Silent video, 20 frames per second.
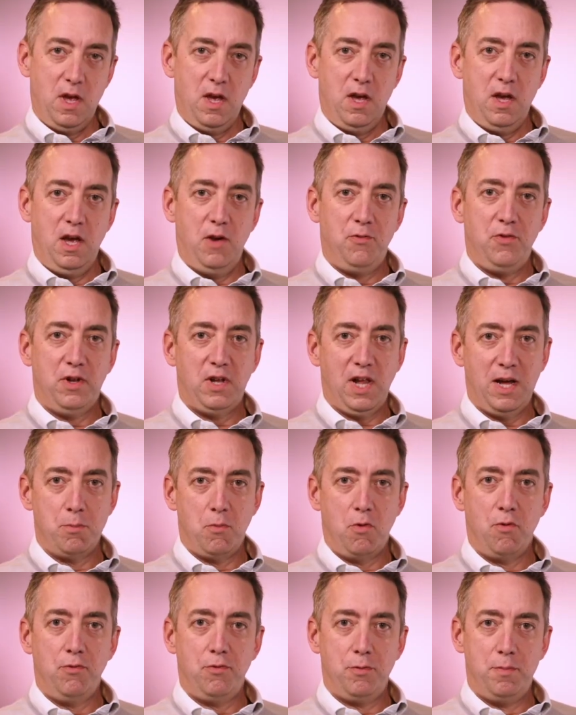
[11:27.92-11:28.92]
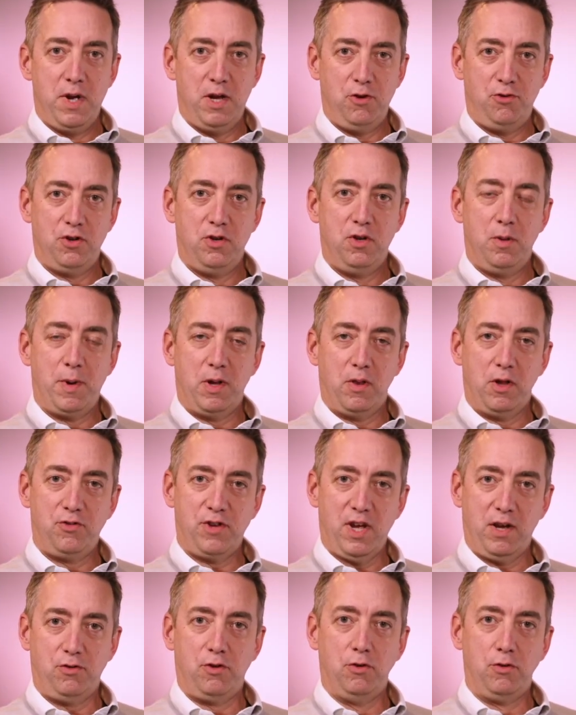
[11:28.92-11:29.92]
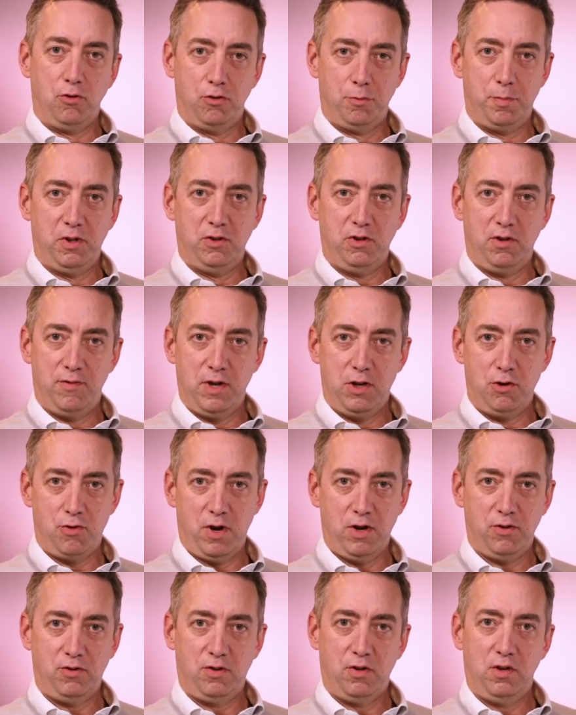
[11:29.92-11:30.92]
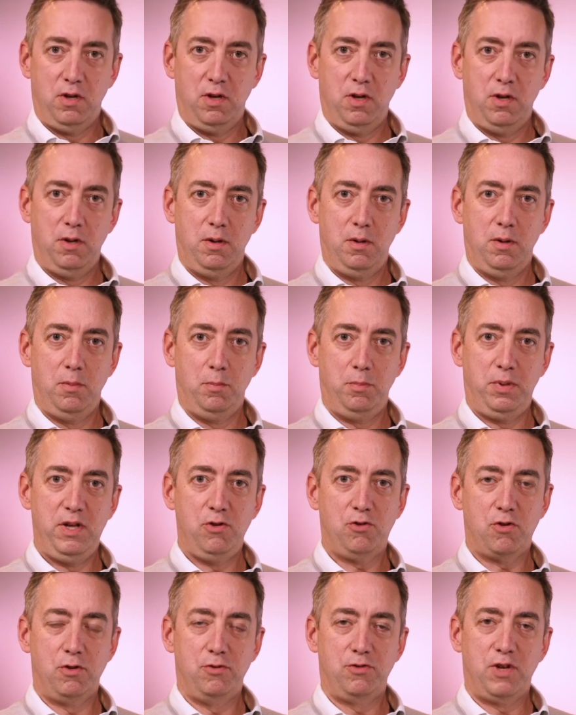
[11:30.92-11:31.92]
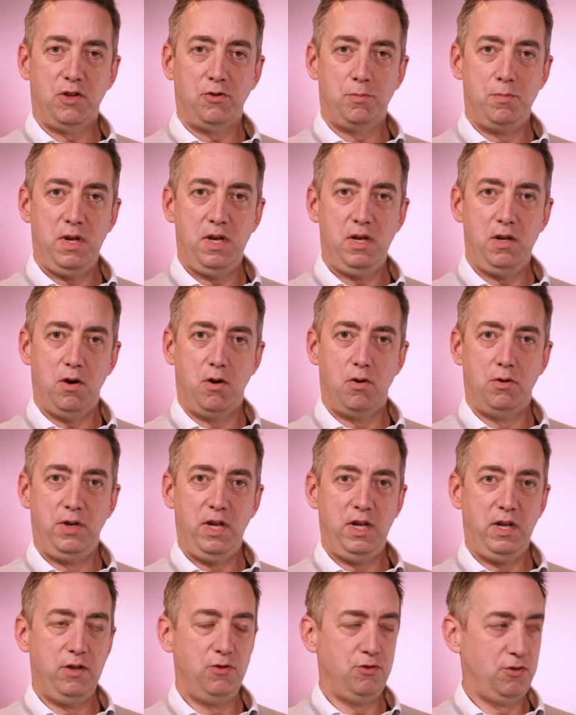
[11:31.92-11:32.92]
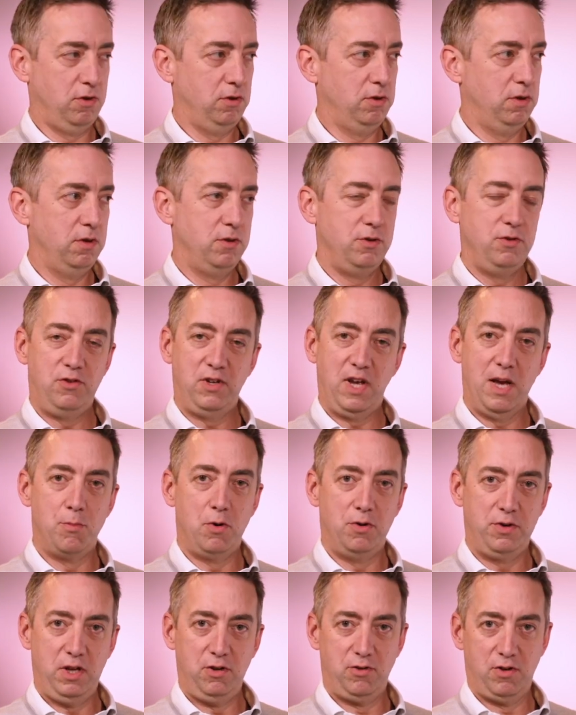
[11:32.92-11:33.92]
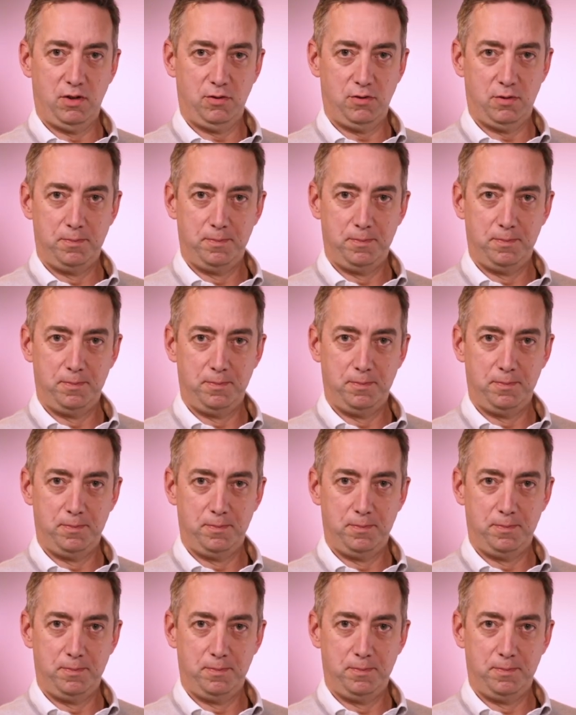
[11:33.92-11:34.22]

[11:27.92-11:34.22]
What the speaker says: If you'd like more information about the tax deductibility of interest, please contact me or Neil Insull to get more details.